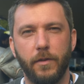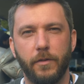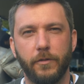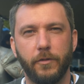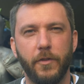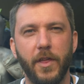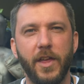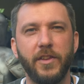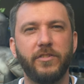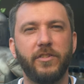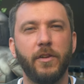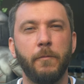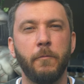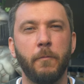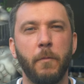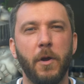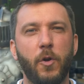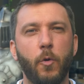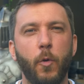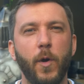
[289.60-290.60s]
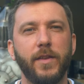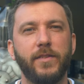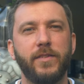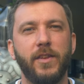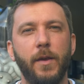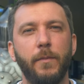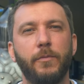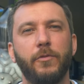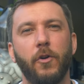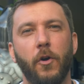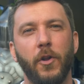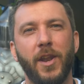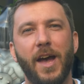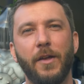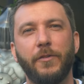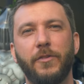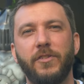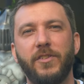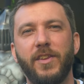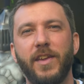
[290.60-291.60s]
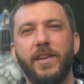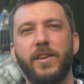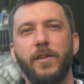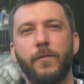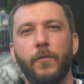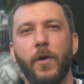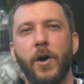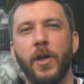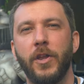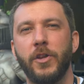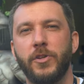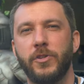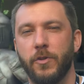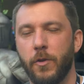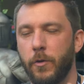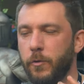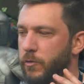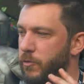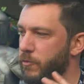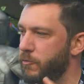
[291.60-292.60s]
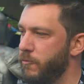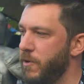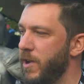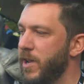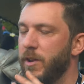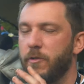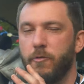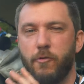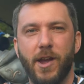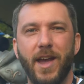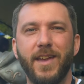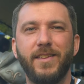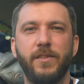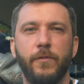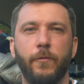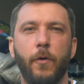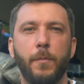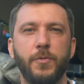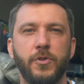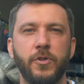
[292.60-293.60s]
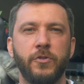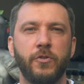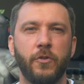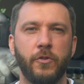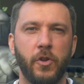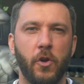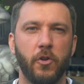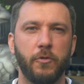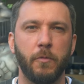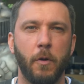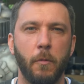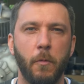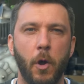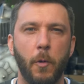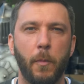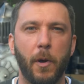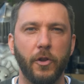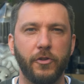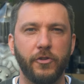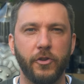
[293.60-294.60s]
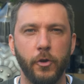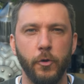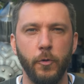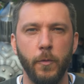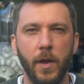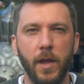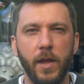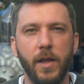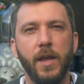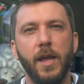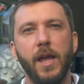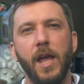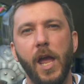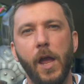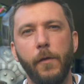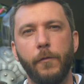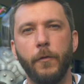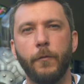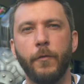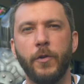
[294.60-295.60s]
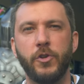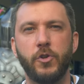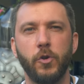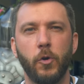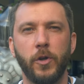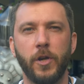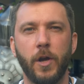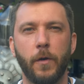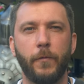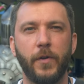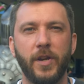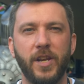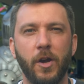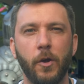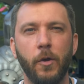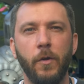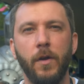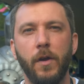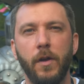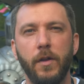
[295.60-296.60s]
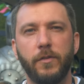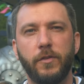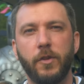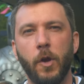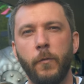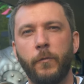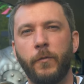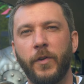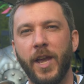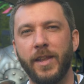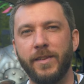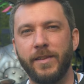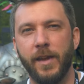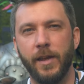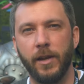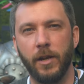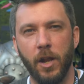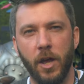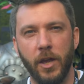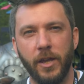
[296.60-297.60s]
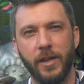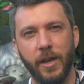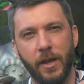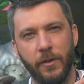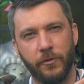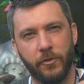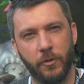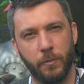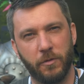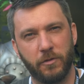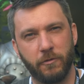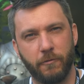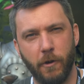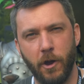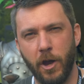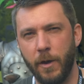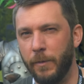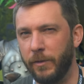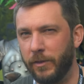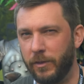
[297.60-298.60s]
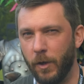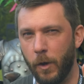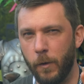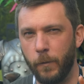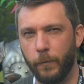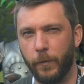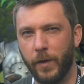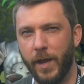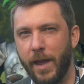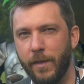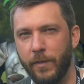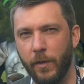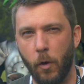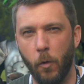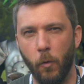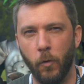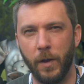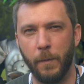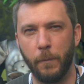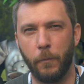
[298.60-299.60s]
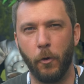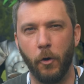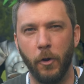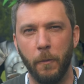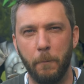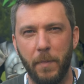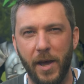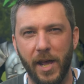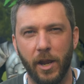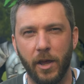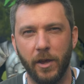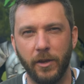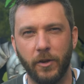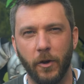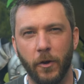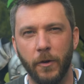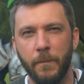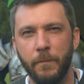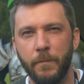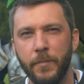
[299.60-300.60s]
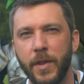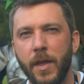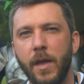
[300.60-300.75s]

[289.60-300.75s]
So there's some of my quick tips on how to take advantage of those great creative options on the Osmo Mobile 2. If you've enjoyed our video, don't forget to hit like and subscribe, and don't forget that all important bell icon.